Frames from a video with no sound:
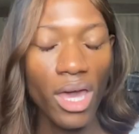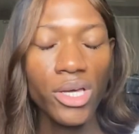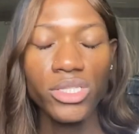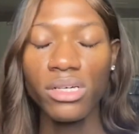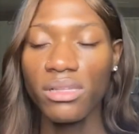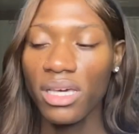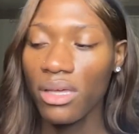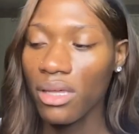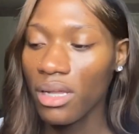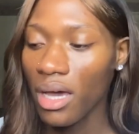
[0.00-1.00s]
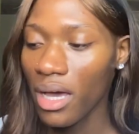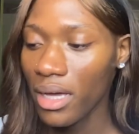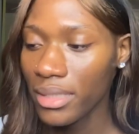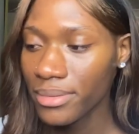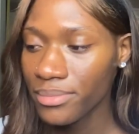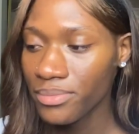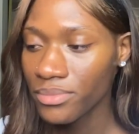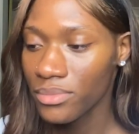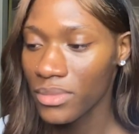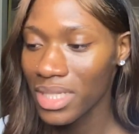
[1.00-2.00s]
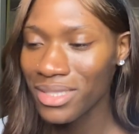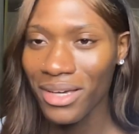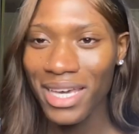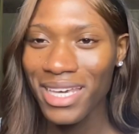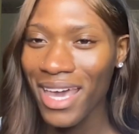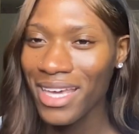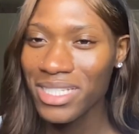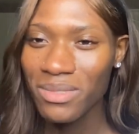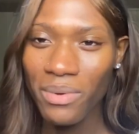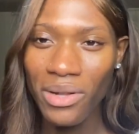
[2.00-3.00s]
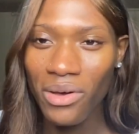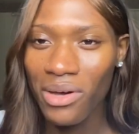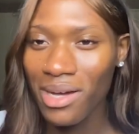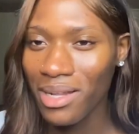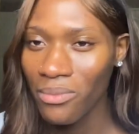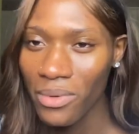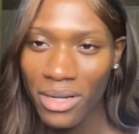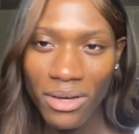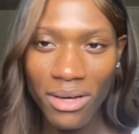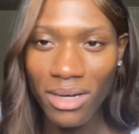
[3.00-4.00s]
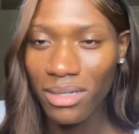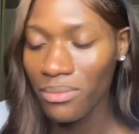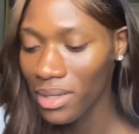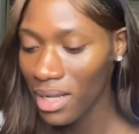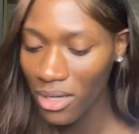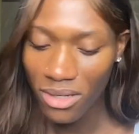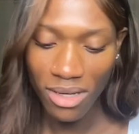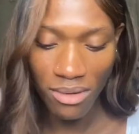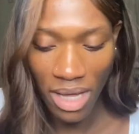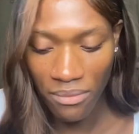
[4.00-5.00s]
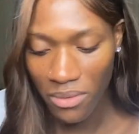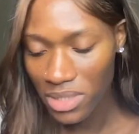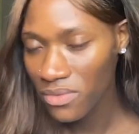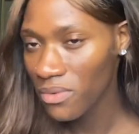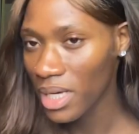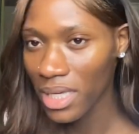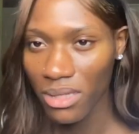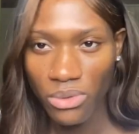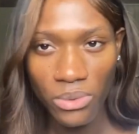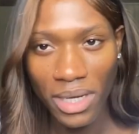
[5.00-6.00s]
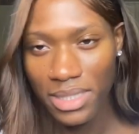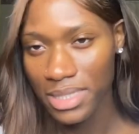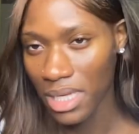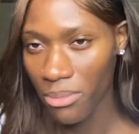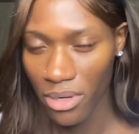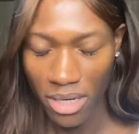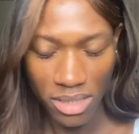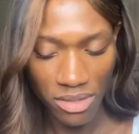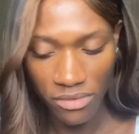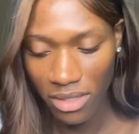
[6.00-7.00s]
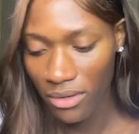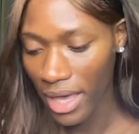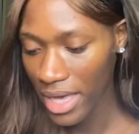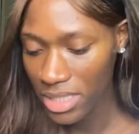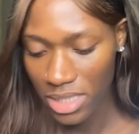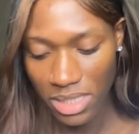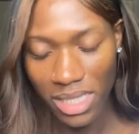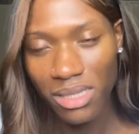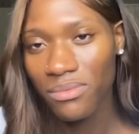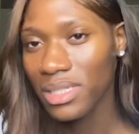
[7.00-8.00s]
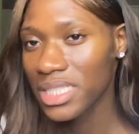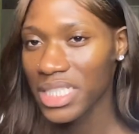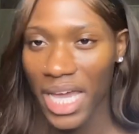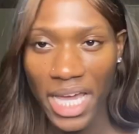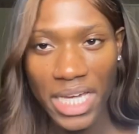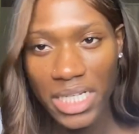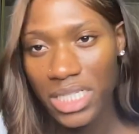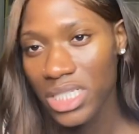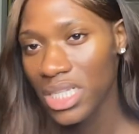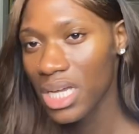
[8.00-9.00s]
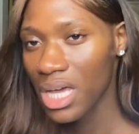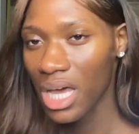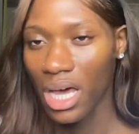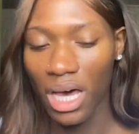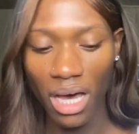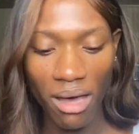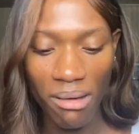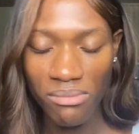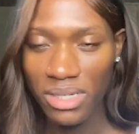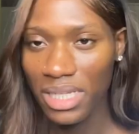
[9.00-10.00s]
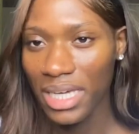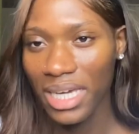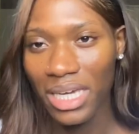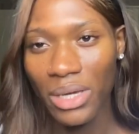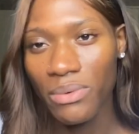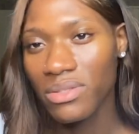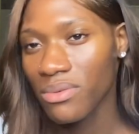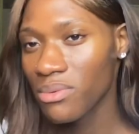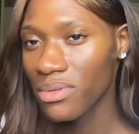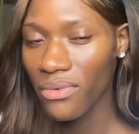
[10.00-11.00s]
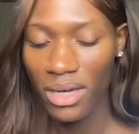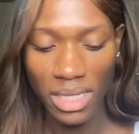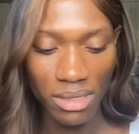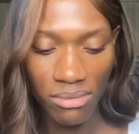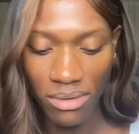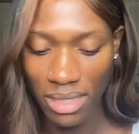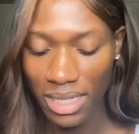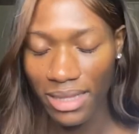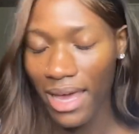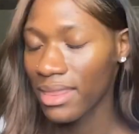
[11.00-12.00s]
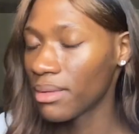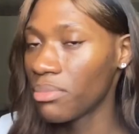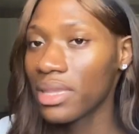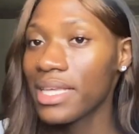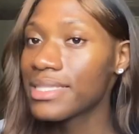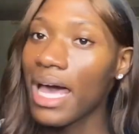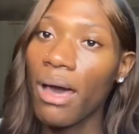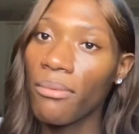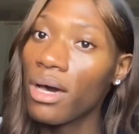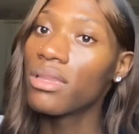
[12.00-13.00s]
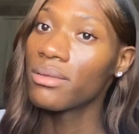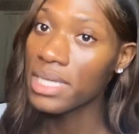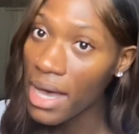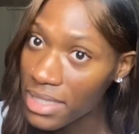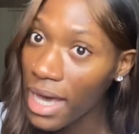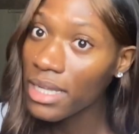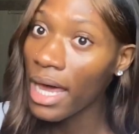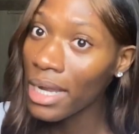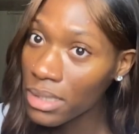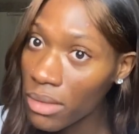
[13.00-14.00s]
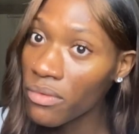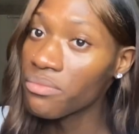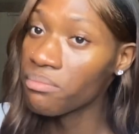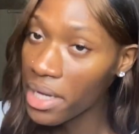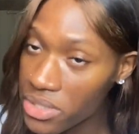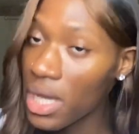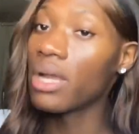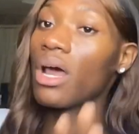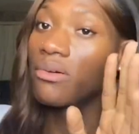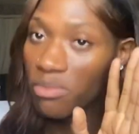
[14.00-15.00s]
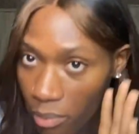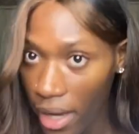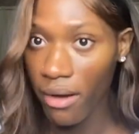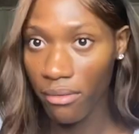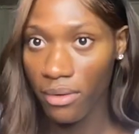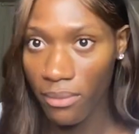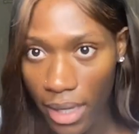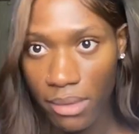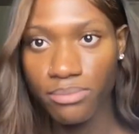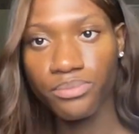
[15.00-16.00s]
So then, um, so yeah, it just went on and went on and went on. You know, like we was fucking throughout the summer, different occasions. Nothing really changed. Um, really, he was he was fucking like fucking like that. But this time, but other times, I, I looked up information. I know I was prepared, right?